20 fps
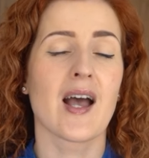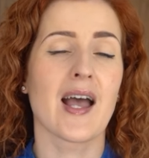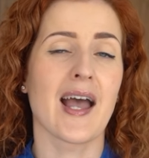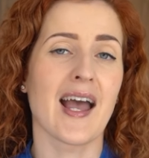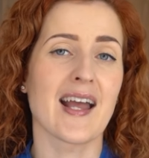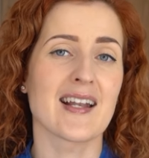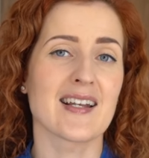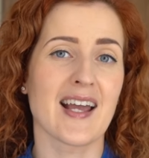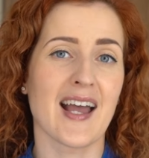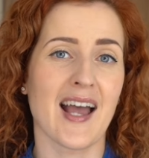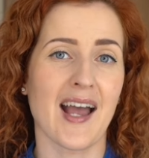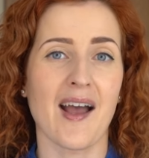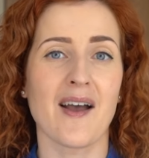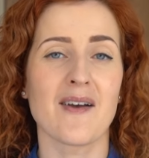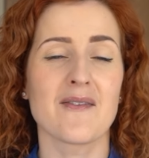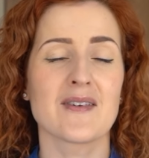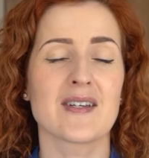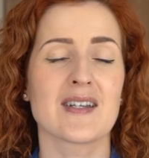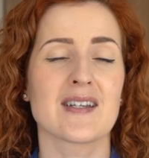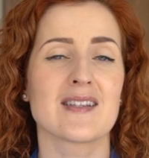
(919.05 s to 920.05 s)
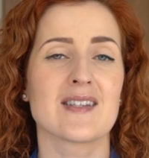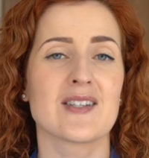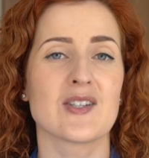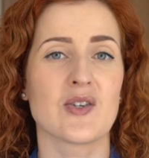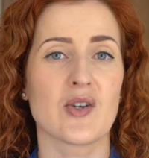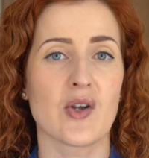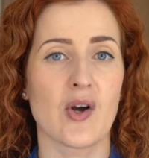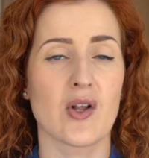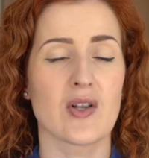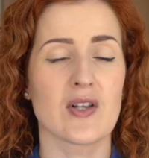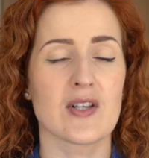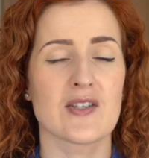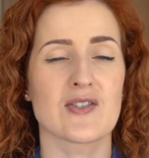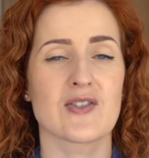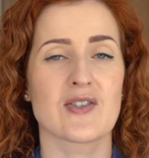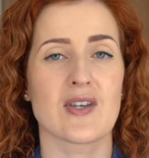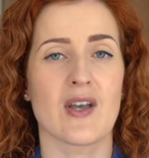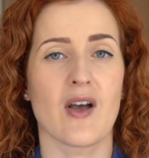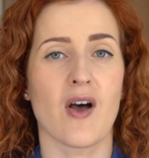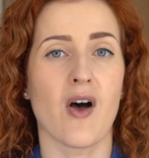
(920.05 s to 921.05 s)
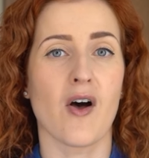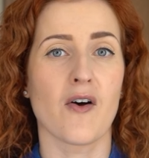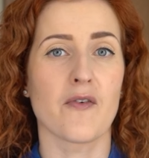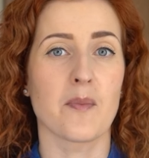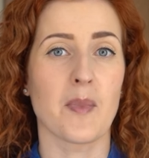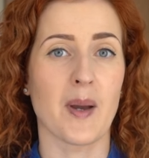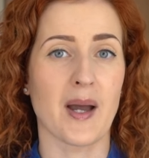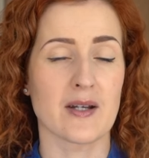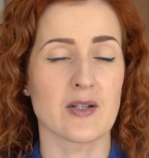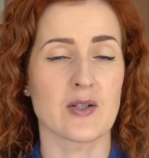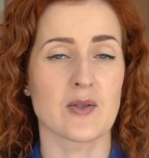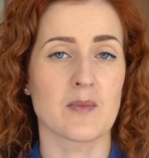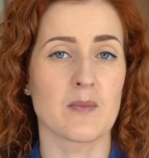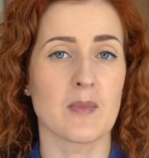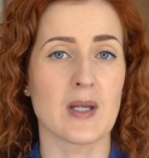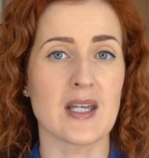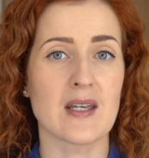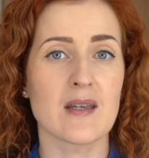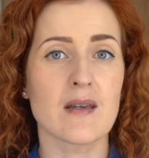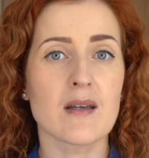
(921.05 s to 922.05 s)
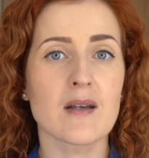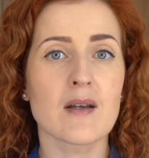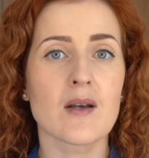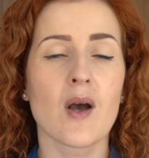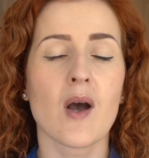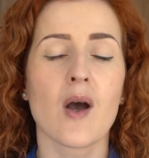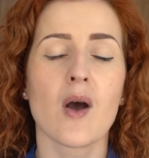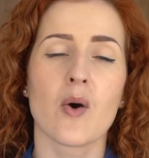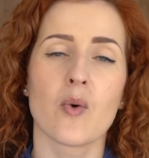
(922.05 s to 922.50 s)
and having the knowledge of pattern making